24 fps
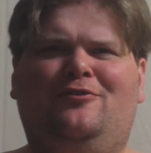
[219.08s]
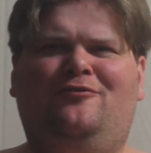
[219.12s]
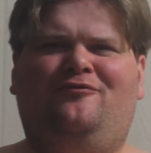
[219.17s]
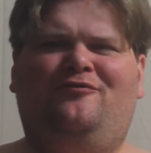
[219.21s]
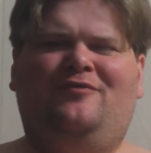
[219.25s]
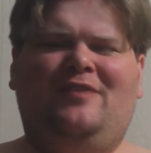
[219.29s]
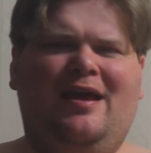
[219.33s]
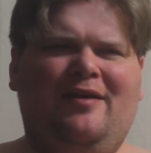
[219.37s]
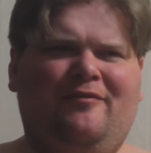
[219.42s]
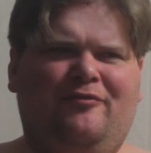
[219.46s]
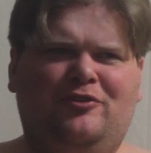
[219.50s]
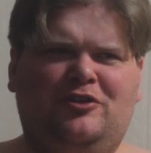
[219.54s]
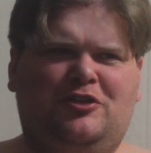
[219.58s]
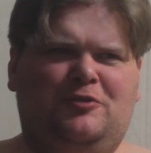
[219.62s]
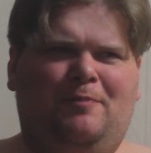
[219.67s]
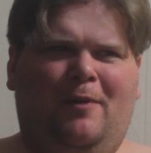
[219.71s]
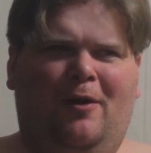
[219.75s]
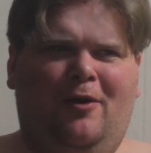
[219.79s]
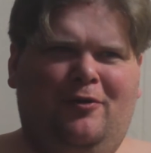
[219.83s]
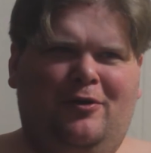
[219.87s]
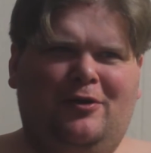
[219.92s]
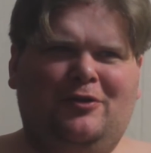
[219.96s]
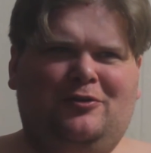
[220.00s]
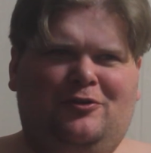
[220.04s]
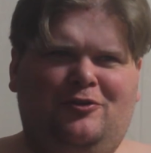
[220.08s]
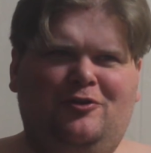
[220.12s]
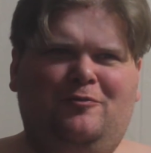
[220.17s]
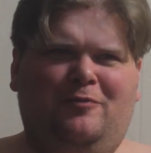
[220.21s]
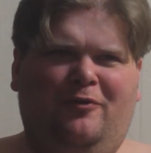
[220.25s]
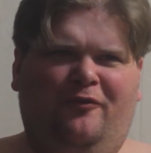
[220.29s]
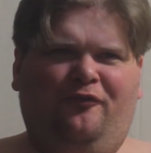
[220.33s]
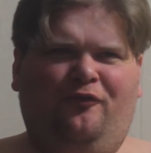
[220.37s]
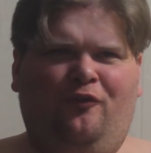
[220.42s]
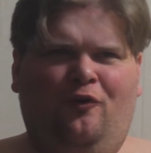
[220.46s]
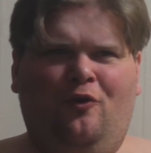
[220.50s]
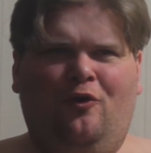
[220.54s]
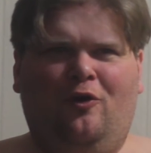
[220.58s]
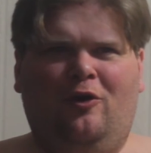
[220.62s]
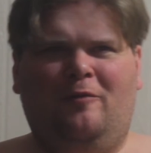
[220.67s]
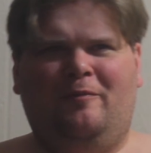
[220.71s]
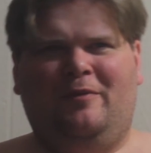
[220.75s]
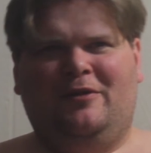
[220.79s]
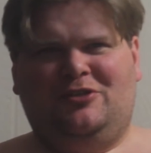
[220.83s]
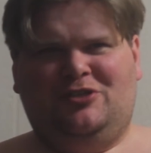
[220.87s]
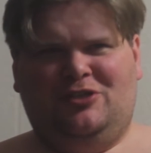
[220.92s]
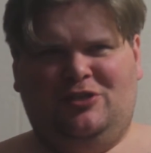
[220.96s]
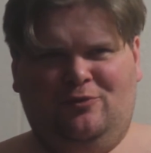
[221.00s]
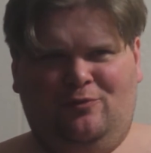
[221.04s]
never spoken to before,
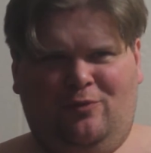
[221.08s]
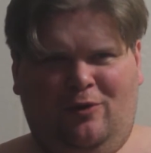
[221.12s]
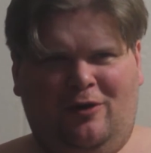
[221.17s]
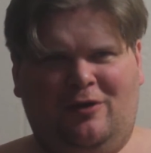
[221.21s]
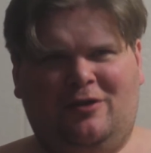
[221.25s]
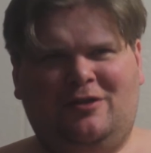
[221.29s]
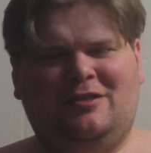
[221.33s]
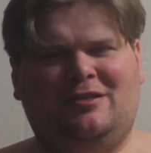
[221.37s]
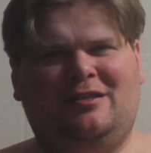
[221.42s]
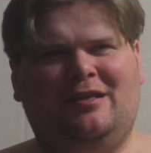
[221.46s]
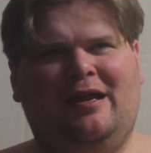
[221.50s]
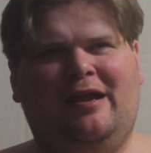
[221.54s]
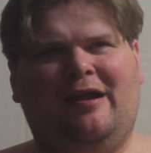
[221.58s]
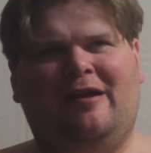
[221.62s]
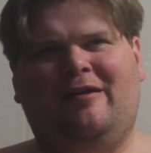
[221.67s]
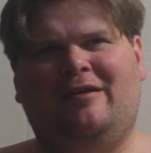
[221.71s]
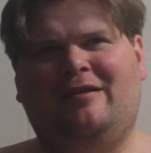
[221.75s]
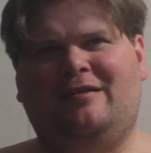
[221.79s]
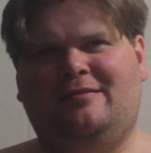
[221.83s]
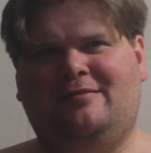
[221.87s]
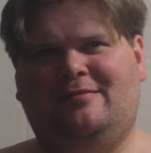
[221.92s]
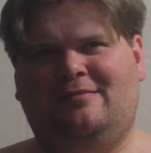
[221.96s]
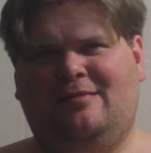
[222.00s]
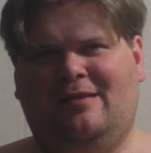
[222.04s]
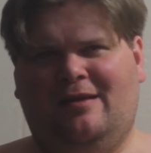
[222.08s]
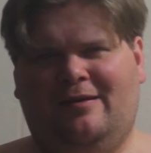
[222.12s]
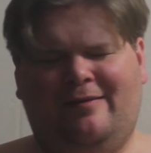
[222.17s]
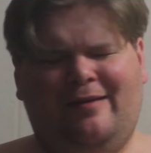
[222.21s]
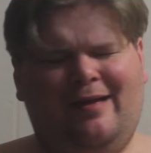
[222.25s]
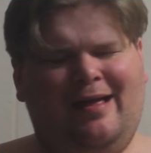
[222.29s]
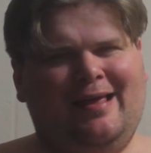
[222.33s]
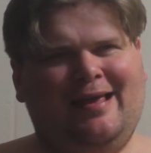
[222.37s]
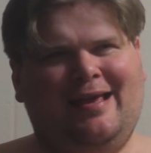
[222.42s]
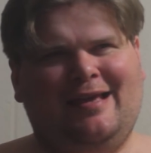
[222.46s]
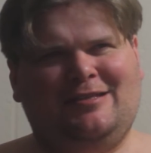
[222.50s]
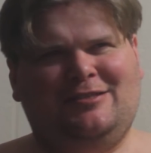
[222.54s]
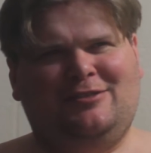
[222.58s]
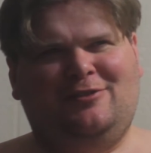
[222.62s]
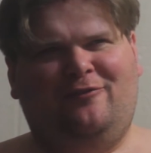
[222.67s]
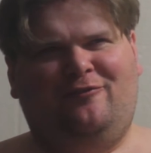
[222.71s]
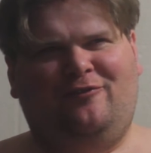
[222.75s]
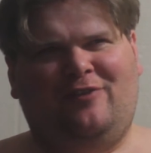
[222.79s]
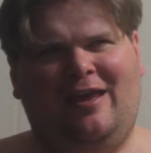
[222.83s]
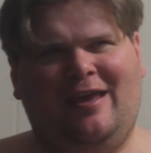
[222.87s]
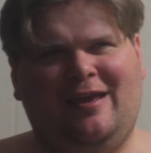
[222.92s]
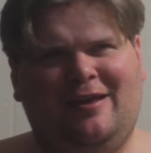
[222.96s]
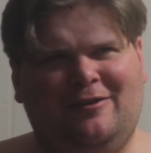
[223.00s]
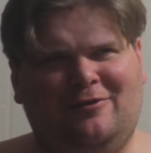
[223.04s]
but she works there. You know, I guess she's
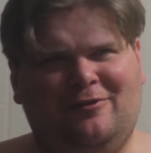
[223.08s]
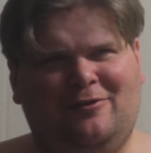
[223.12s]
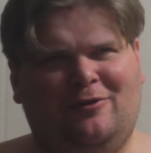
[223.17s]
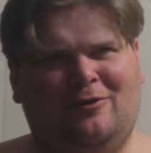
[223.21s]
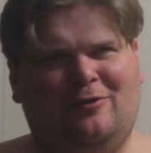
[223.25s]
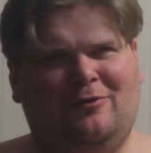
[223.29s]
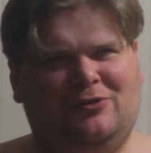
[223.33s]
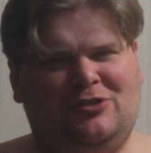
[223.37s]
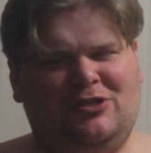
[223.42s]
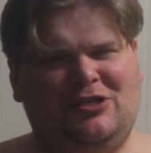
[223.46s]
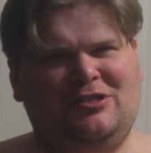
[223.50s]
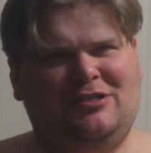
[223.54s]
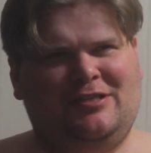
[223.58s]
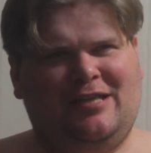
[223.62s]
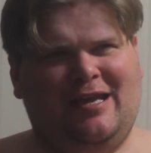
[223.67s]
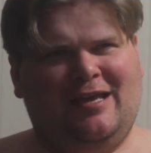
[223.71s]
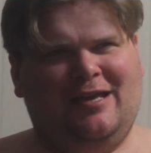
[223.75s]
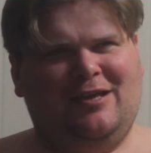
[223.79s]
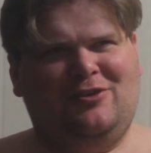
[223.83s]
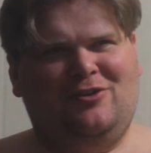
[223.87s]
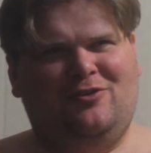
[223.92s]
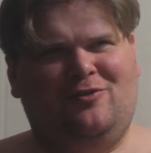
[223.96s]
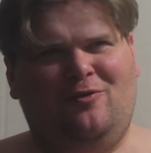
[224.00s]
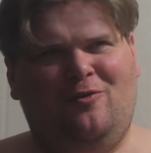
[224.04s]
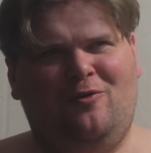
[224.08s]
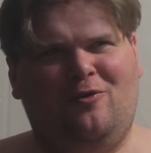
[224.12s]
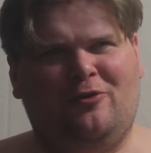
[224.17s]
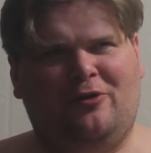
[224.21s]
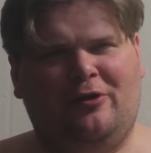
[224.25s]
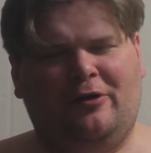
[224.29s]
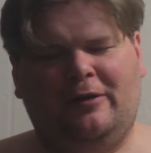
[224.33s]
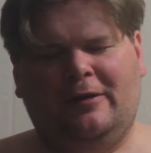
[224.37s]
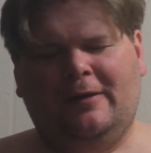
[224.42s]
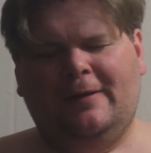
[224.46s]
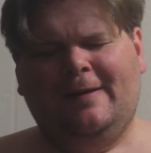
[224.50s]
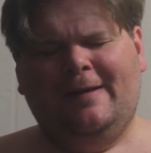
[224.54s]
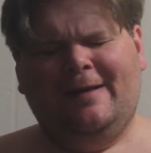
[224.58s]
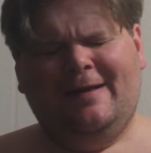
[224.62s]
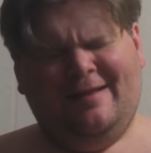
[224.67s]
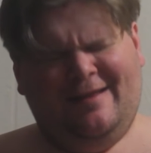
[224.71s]
taken your order.